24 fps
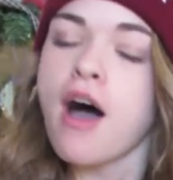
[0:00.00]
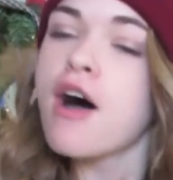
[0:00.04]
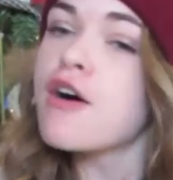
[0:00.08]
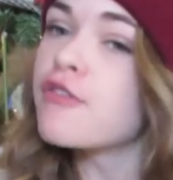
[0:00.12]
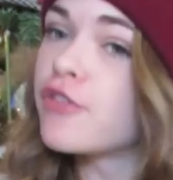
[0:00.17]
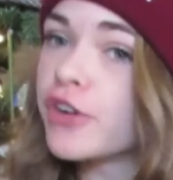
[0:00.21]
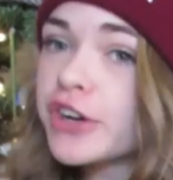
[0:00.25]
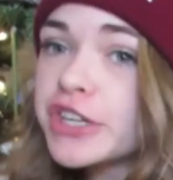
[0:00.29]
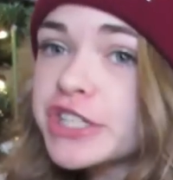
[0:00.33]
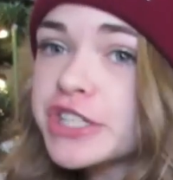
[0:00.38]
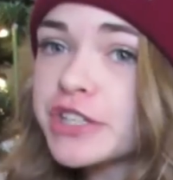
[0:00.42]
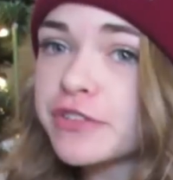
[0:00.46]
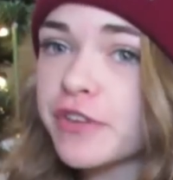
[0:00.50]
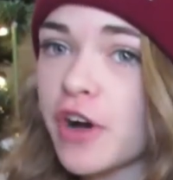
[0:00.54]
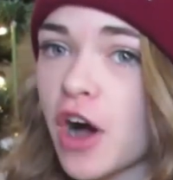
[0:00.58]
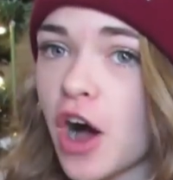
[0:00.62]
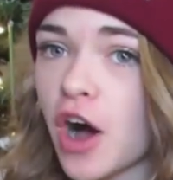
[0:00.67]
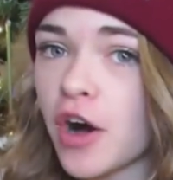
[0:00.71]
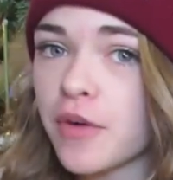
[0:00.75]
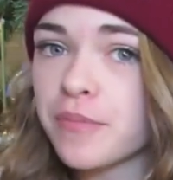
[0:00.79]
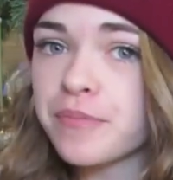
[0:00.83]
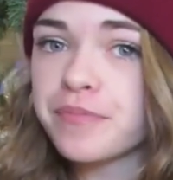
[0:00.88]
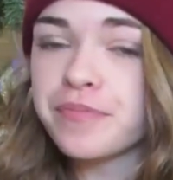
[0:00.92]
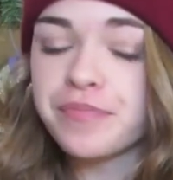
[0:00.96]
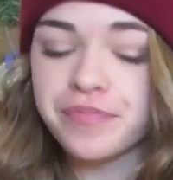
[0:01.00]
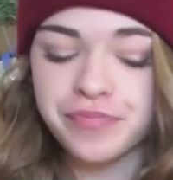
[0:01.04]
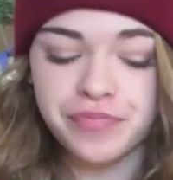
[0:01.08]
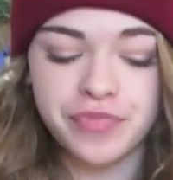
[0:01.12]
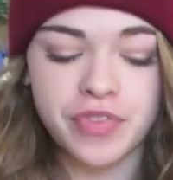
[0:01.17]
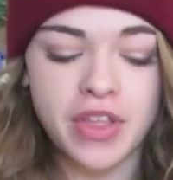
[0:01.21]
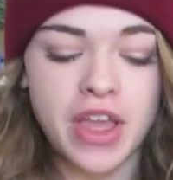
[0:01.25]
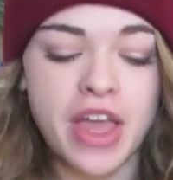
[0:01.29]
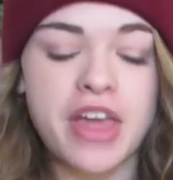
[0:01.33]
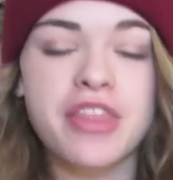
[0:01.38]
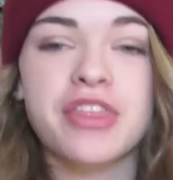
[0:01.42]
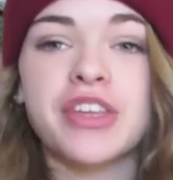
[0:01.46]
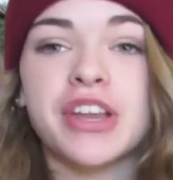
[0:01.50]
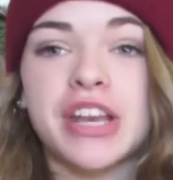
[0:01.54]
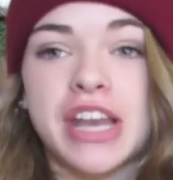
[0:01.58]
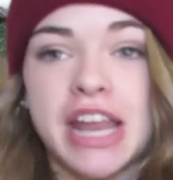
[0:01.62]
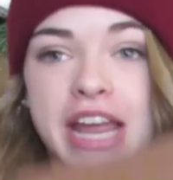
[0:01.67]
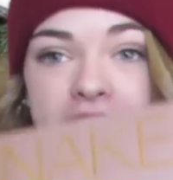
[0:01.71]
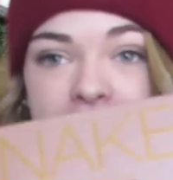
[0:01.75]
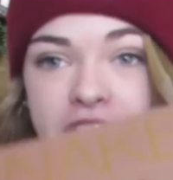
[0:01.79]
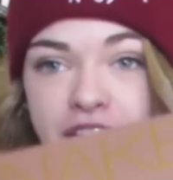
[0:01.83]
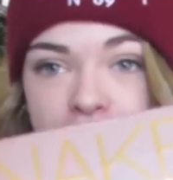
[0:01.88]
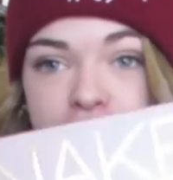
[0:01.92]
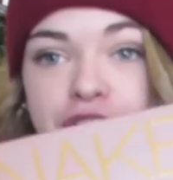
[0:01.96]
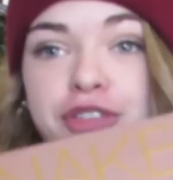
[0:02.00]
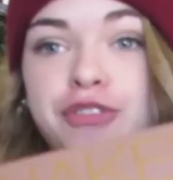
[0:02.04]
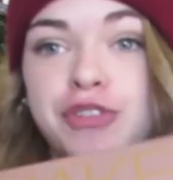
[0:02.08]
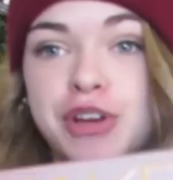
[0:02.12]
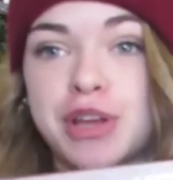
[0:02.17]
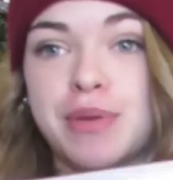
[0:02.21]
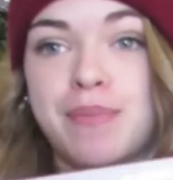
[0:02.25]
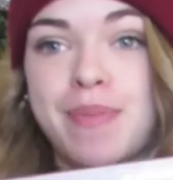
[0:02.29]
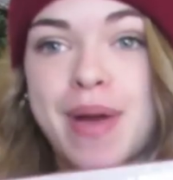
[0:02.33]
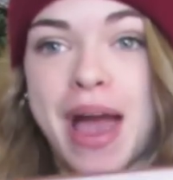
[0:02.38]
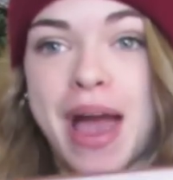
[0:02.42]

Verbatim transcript: First of all, the Naked three